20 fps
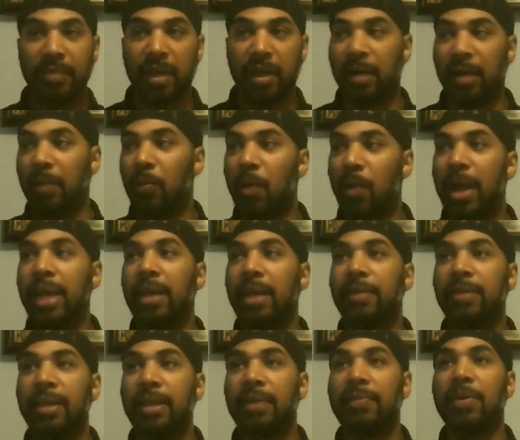a way
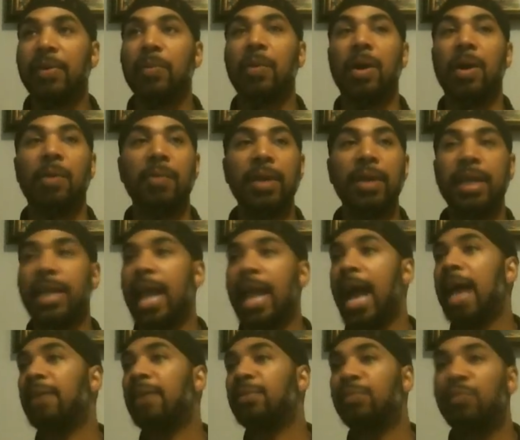of living where we
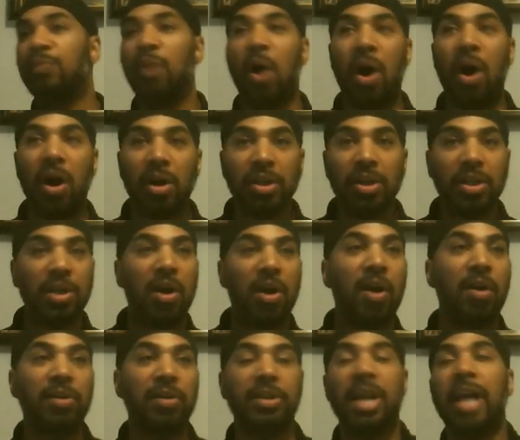got all the
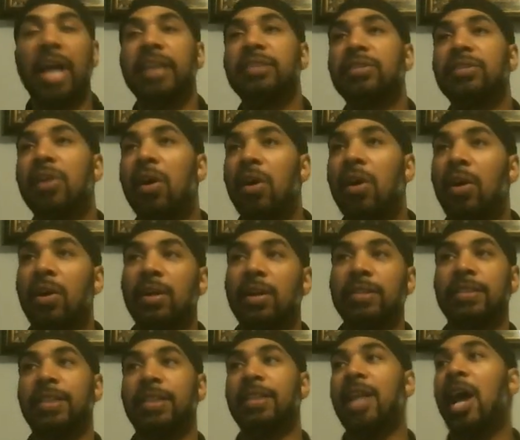nice
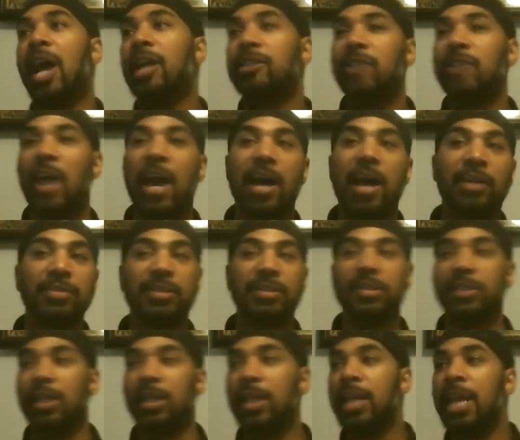cars and nice
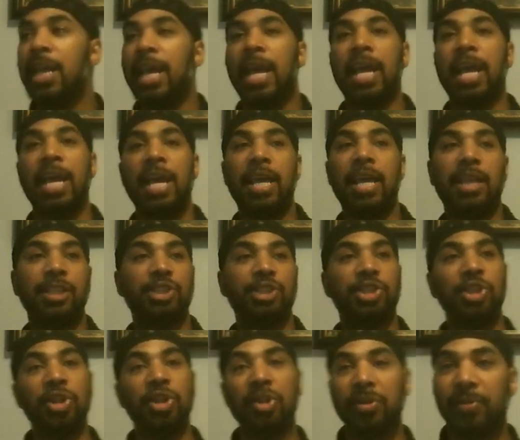houses and
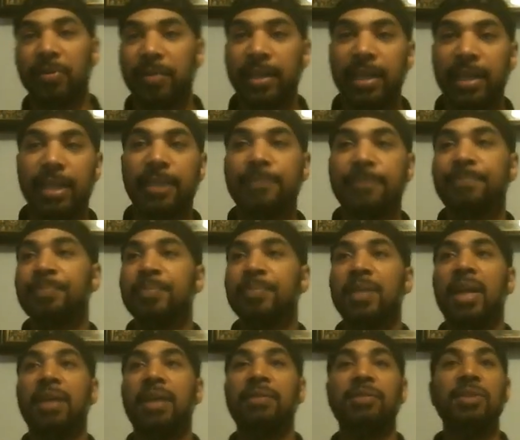jewelry
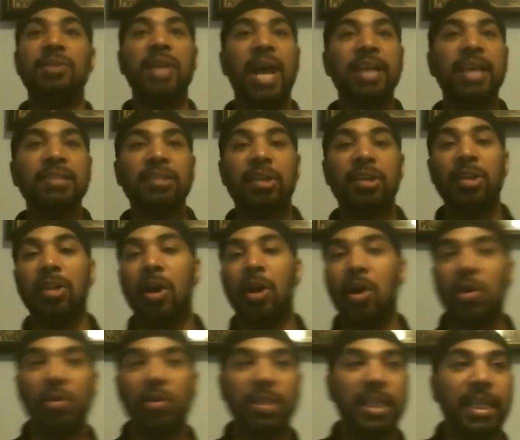and nice
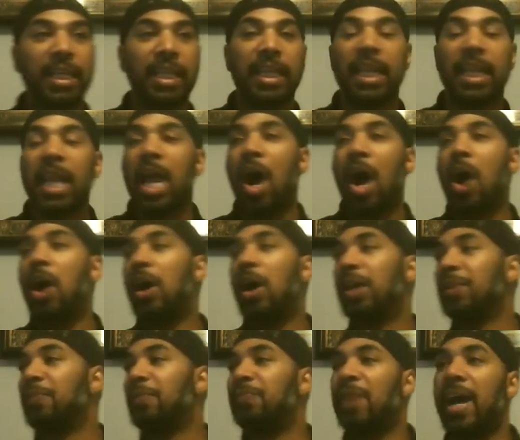clothing and
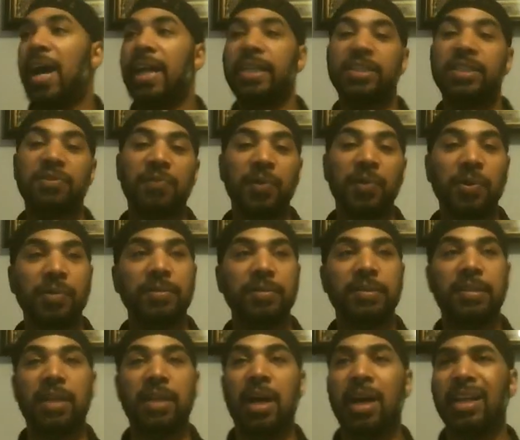all the finest
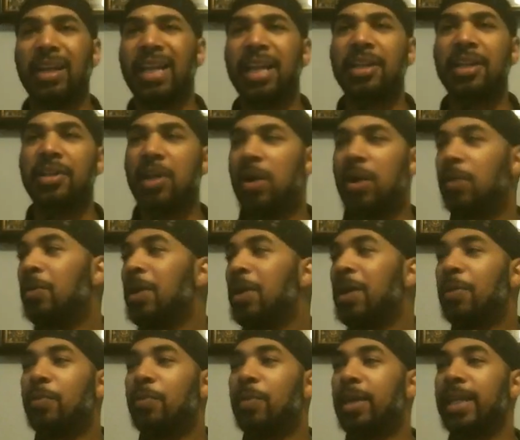foods and all that. No,
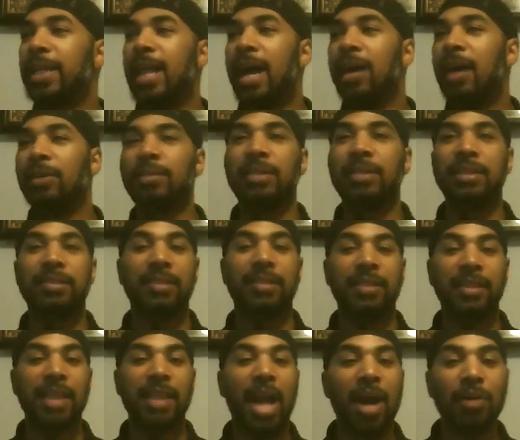when
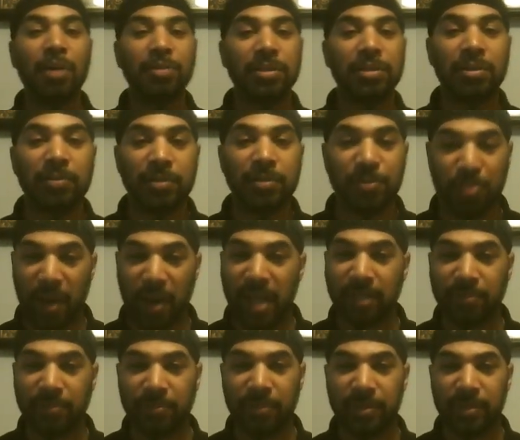Yahusha was
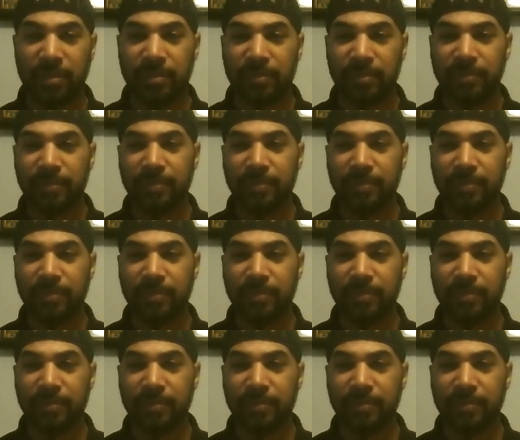prosperous.